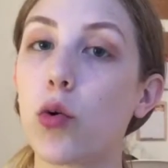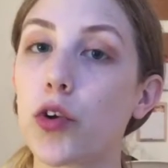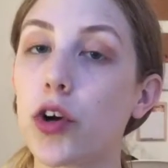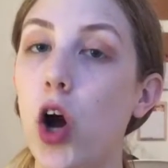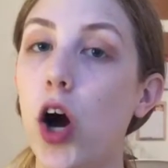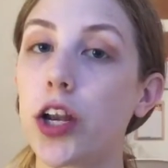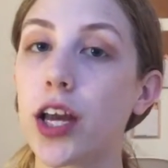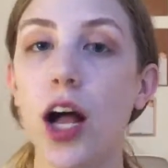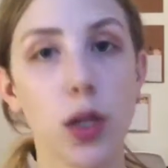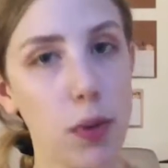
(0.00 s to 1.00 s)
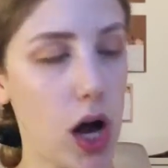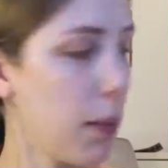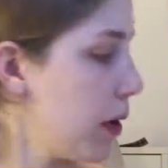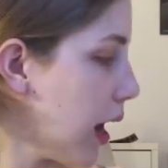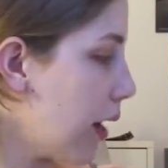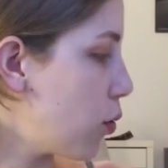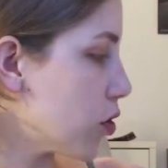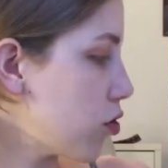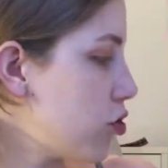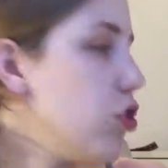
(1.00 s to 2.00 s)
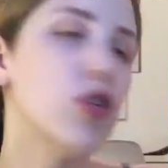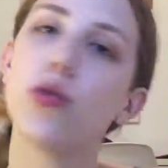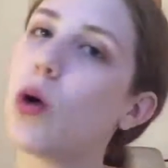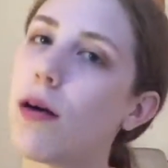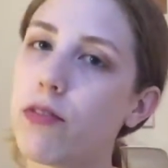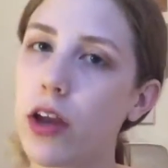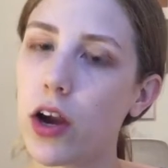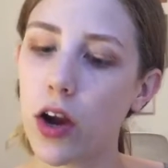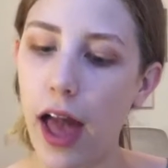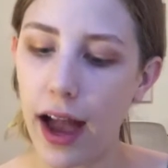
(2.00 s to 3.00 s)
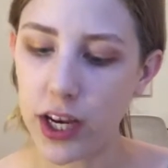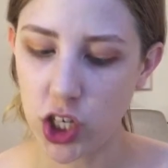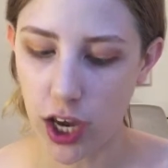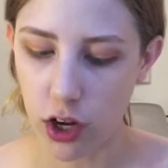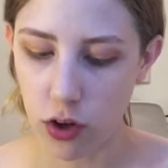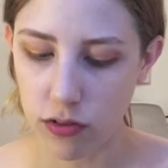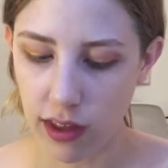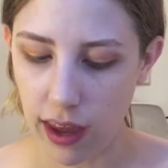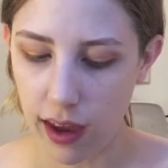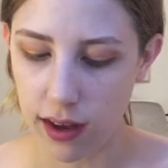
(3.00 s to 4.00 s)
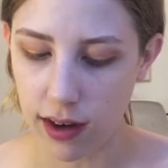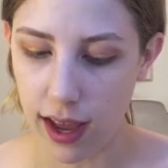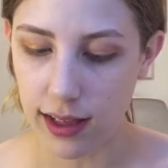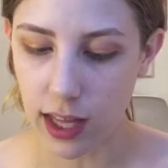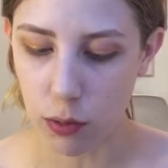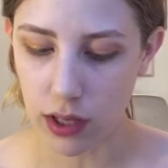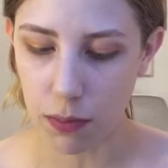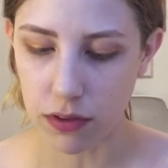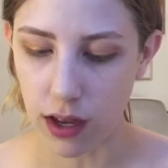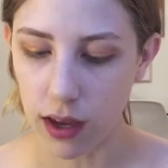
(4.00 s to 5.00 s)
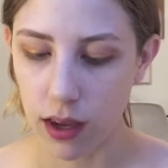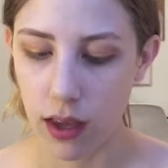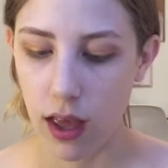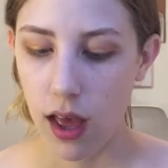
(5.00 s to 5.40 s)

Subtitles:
order on ColorPop. I ordered 2 of their eyeshadows and a liquid lipstick.